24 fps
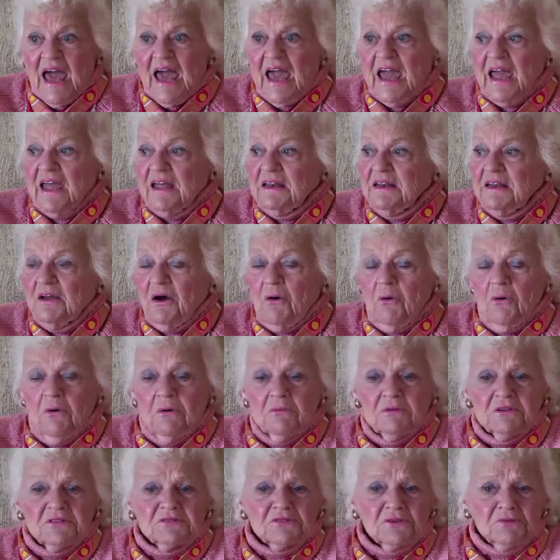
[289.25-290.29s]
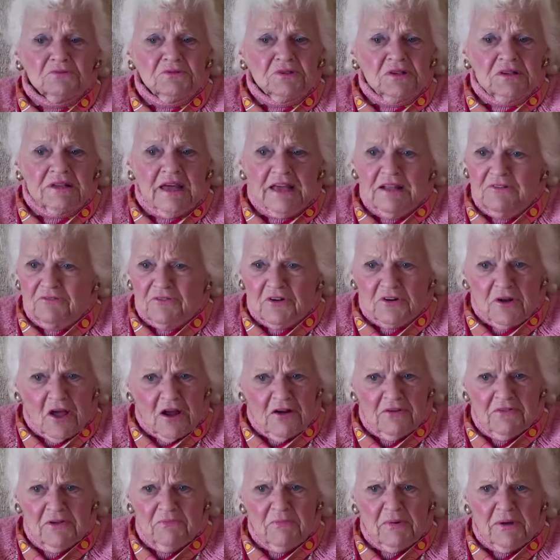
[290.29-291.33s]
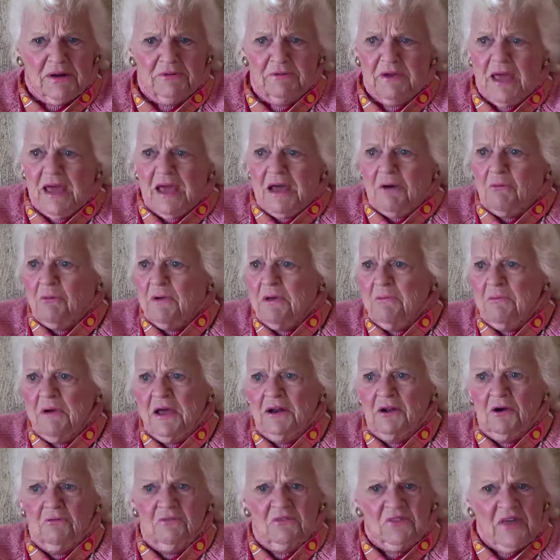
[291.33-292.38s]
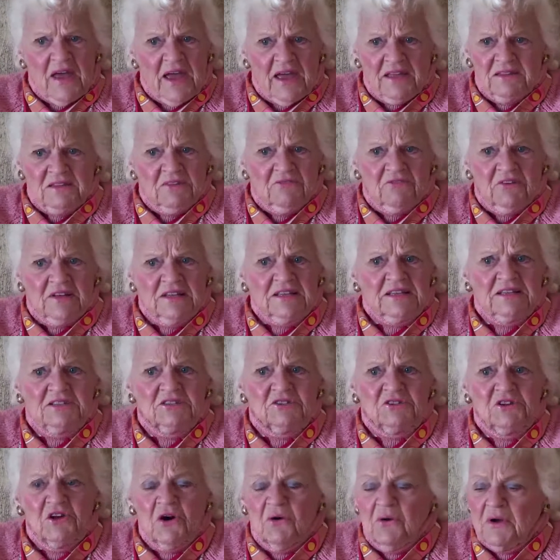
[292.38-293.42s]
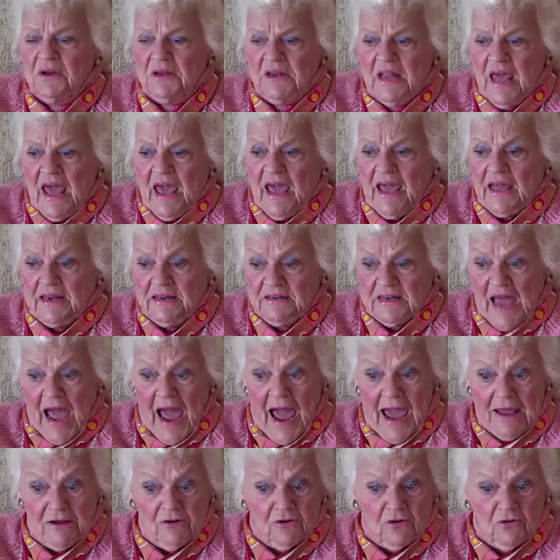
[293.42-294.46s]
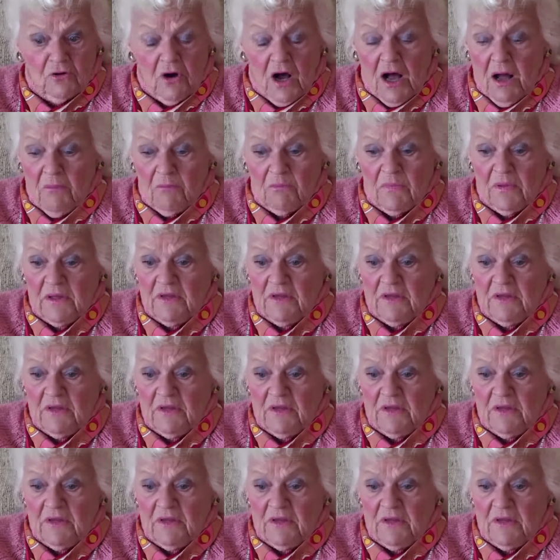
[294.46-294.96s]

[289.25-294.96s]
and oh, it was so delightful. Everybody, we went over there in the village, you know, and, and I grew up.